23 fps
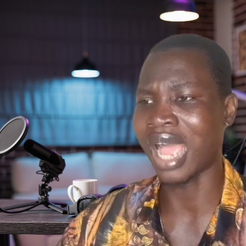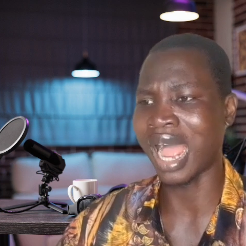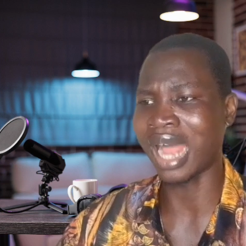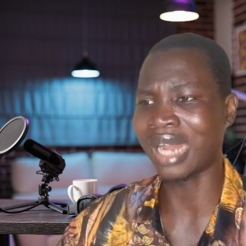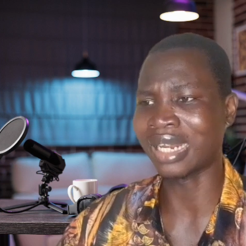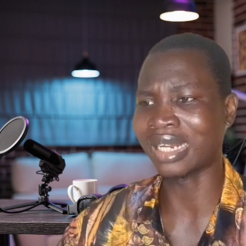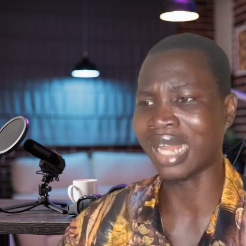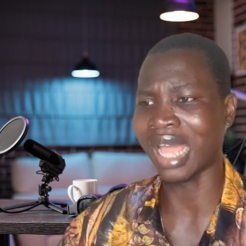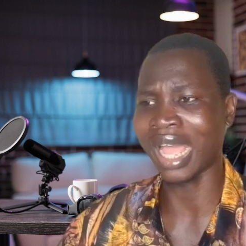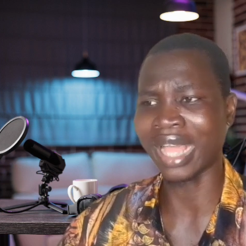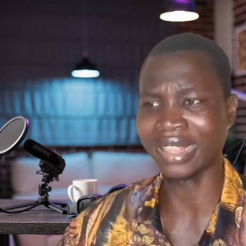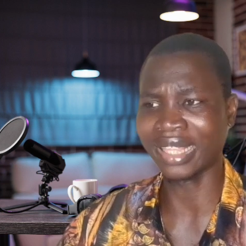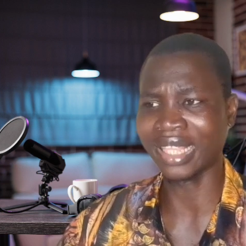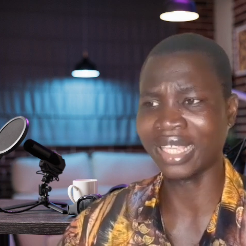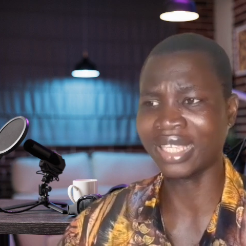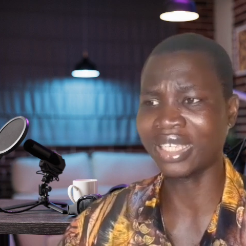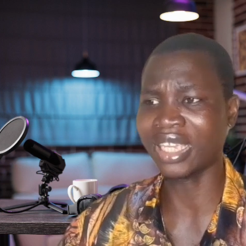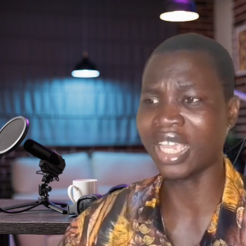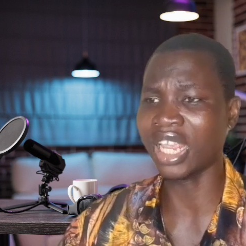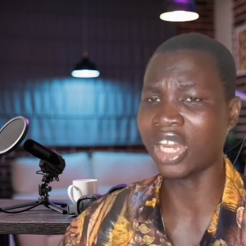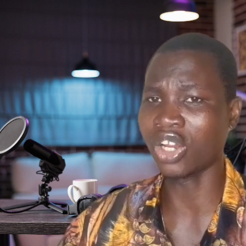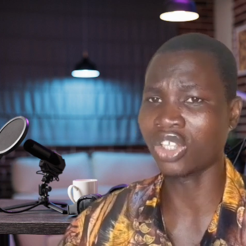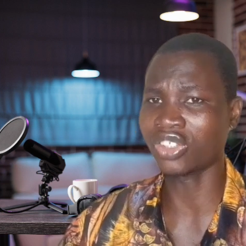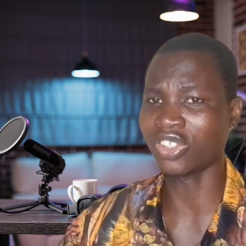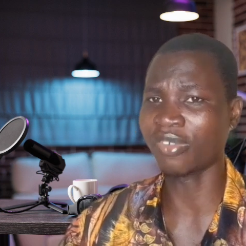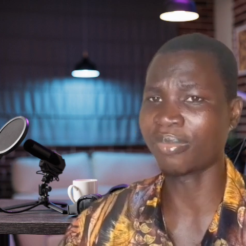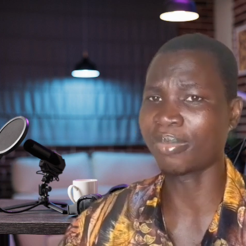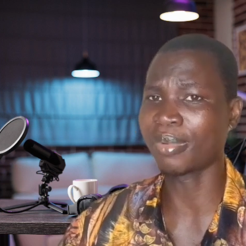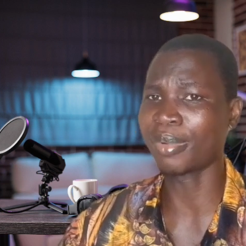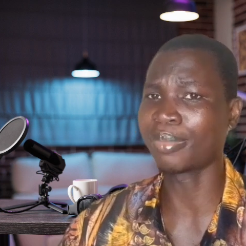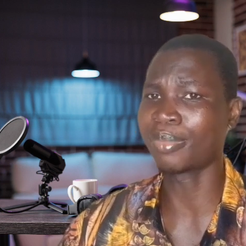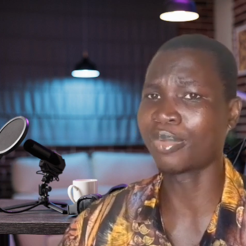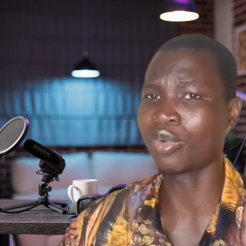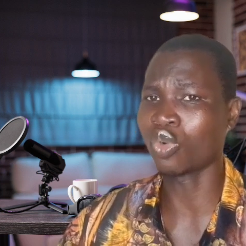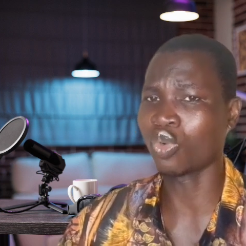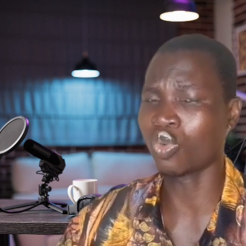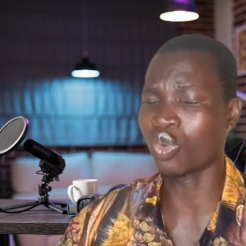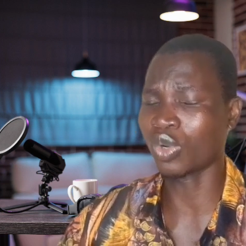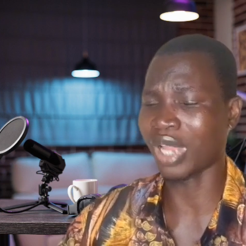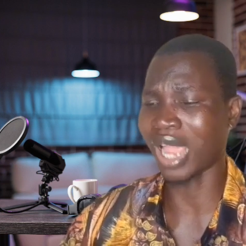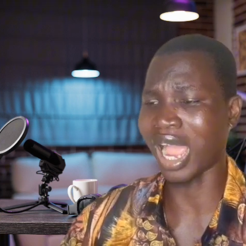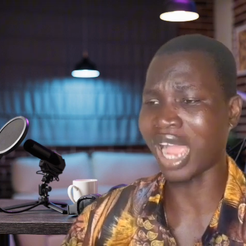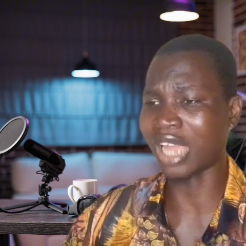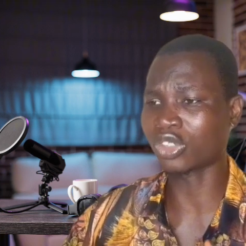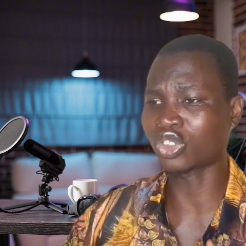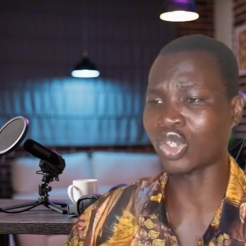and I think a lot of people
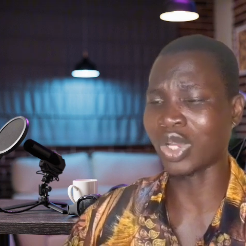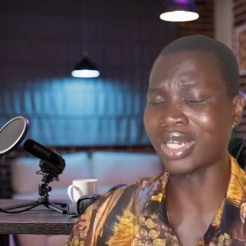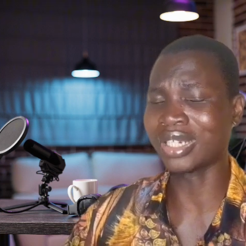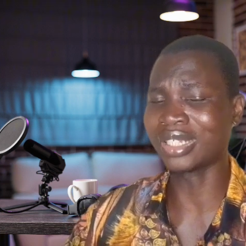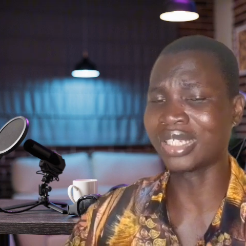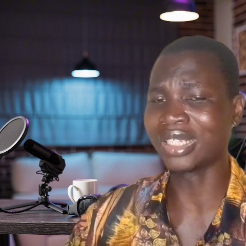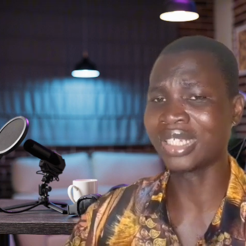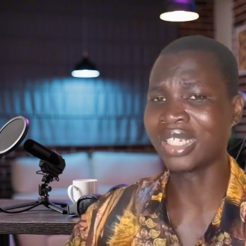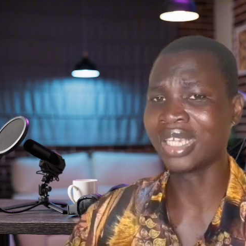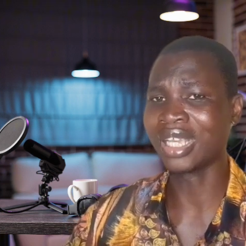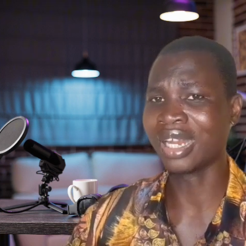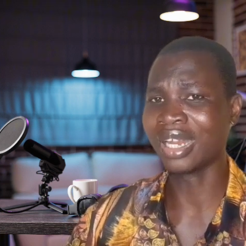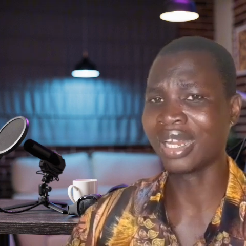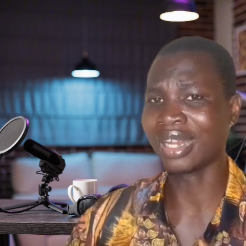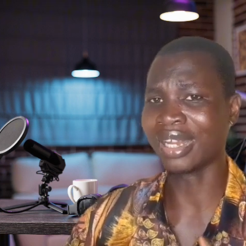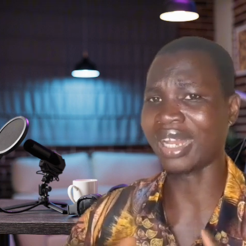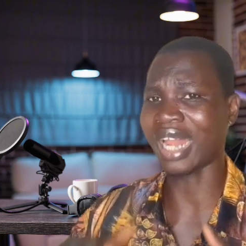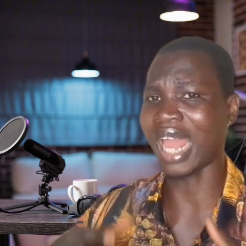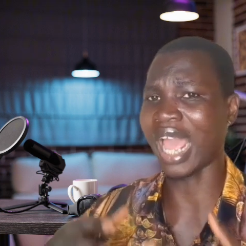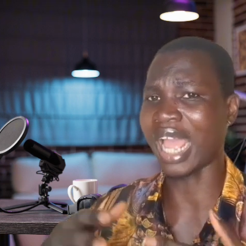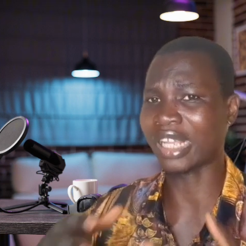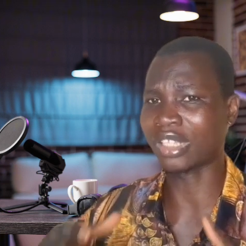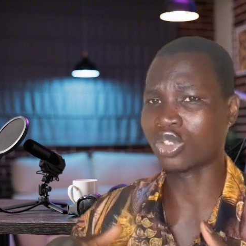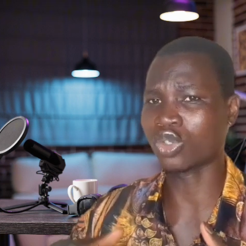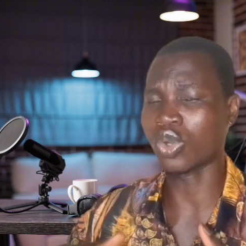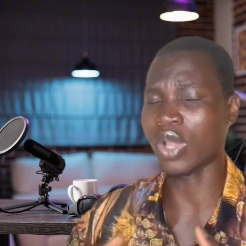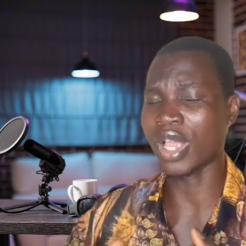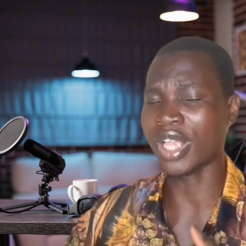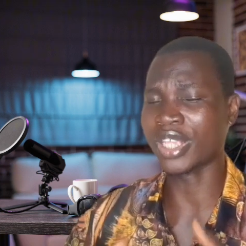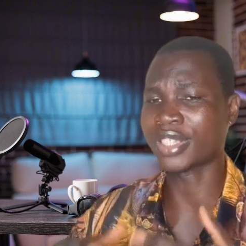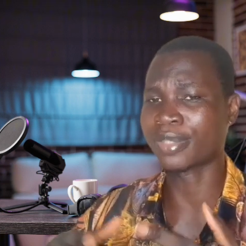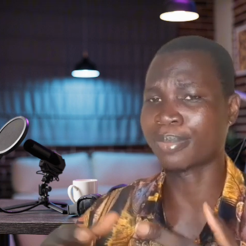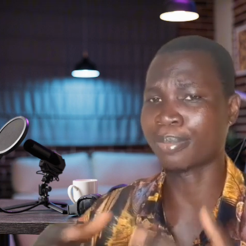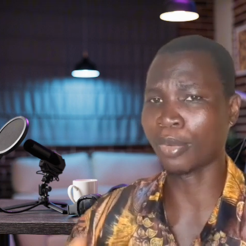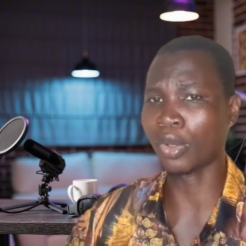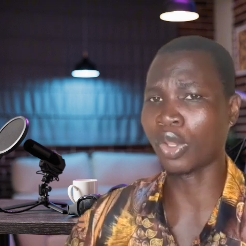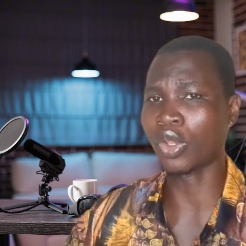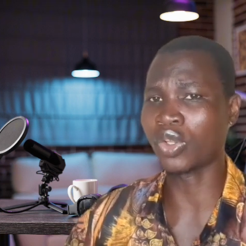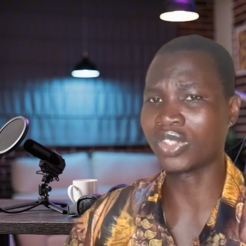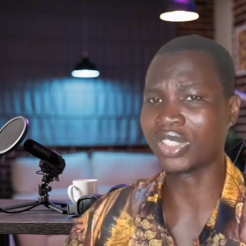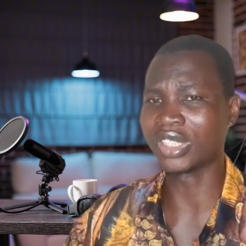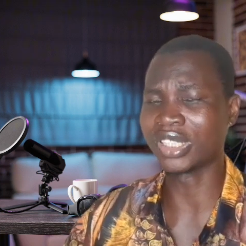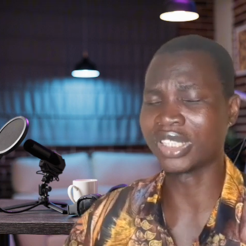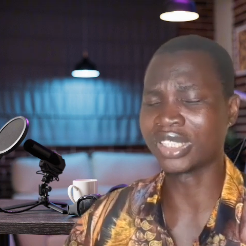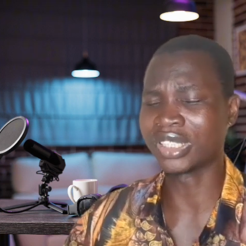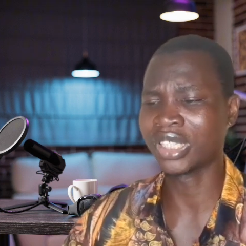will actually like to
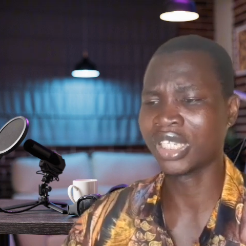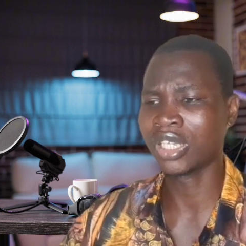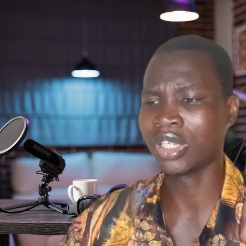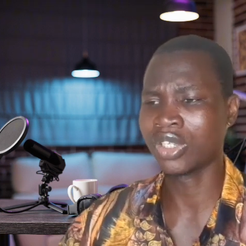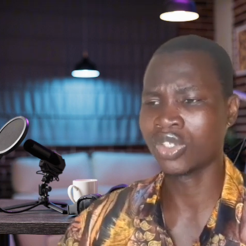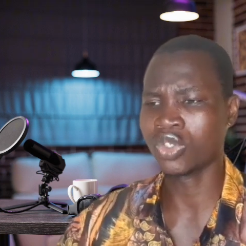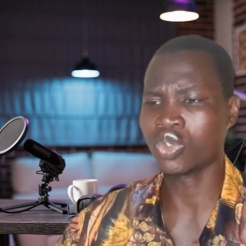explore this.